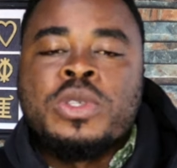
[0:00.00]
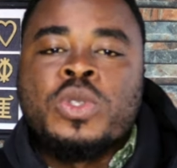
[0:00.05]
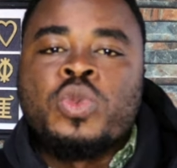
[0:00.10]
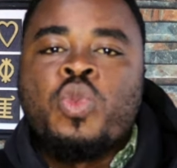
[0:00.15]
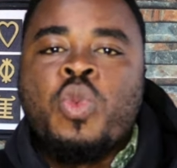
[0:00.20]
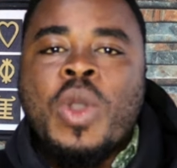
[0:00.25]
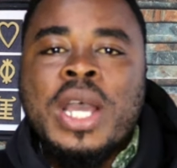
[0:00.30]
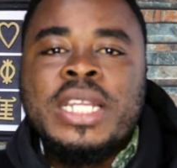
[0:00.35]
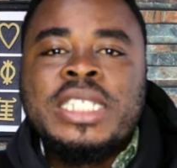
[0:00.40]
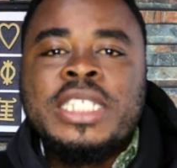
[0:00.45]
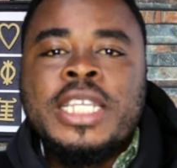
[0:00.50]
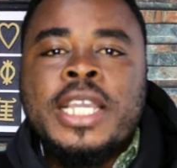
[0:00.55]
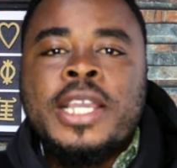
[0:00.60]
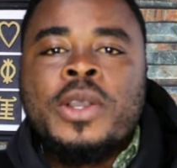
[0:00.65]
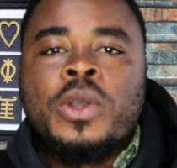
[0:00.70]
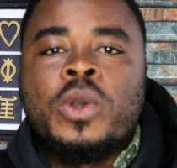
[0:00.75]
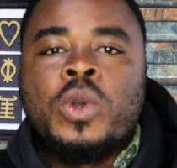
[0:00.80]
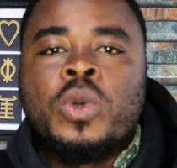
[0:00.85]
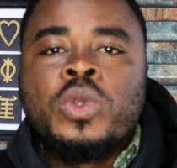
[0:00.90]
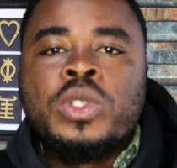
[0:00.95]
I was 1
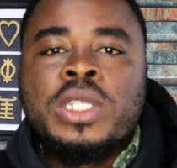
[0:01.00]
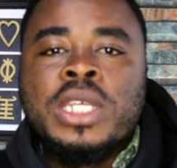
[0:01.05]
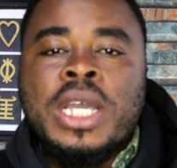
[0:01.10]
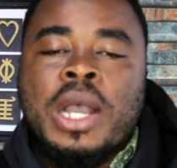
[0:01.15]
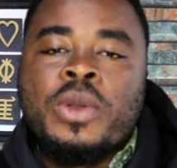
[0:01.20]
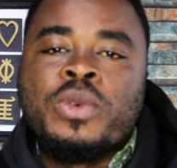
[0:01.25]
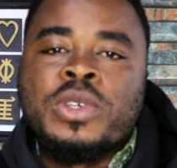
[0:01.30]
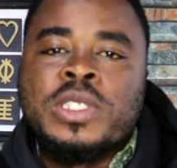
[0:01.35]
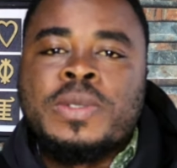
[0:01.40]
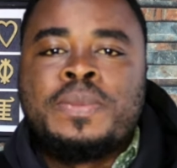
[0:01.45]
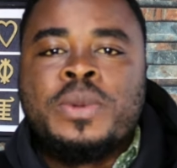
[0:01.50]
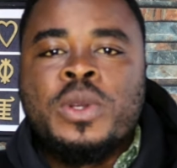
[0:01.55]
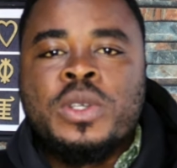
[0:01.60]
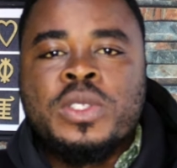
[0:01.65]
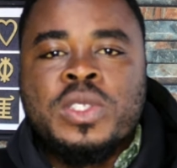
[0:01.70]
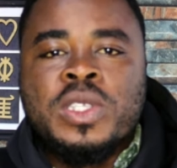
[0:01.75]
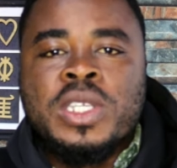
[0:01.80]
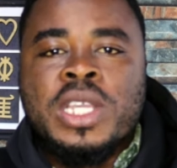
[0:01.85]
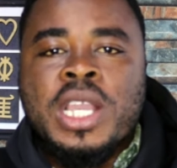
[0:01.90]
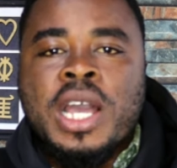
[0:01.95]
year old, I was
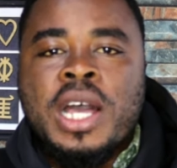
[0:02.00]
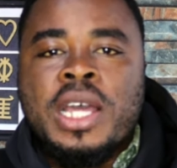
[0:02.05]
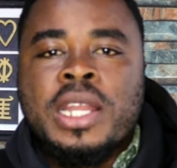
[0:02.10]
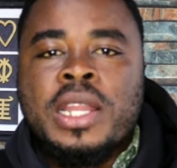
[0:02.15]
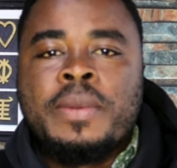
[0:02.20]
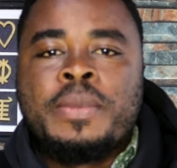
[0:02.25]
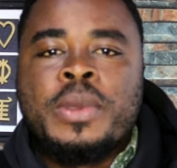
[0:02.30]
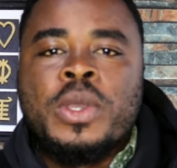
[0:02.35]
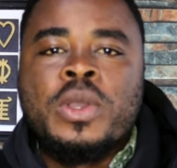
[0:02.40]
brought to Ghana